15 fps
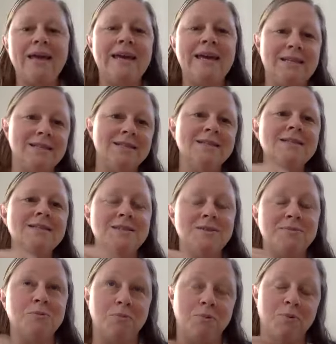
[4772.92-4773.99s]
kittens,
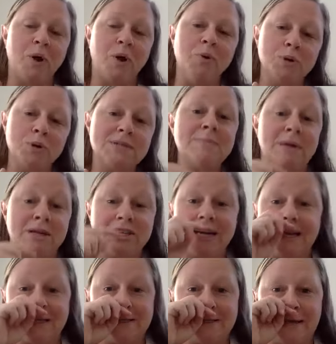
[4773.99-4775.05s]
yeah. though not so much
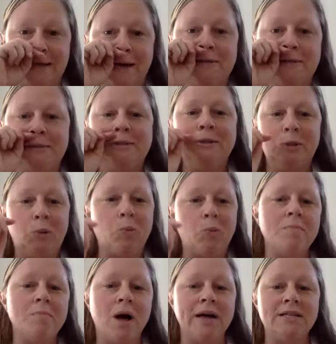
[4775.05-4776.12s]
yeah. kittens,
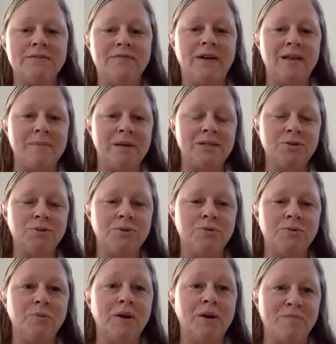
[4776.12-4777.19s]
were my
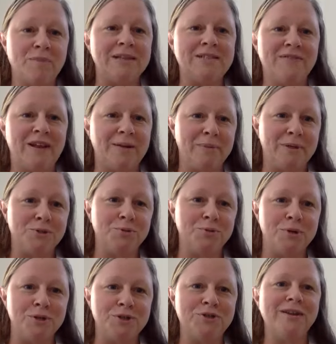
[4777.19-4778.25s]
developmental, one of my developmental
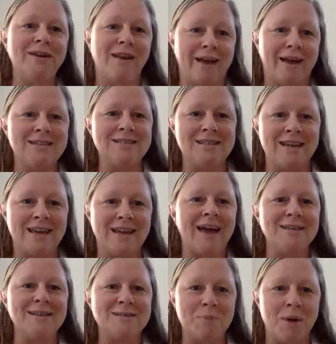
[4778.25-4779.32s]
nutrient. And I can see
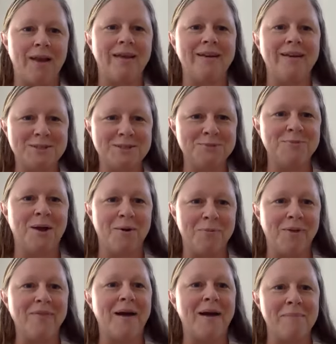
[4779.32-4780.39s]
Kate smiling because she'll know
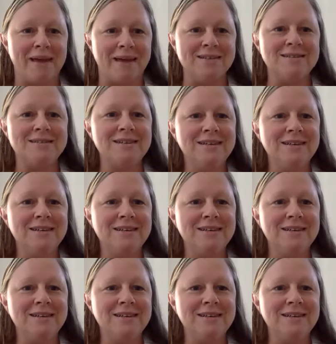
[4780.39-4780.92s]
what that means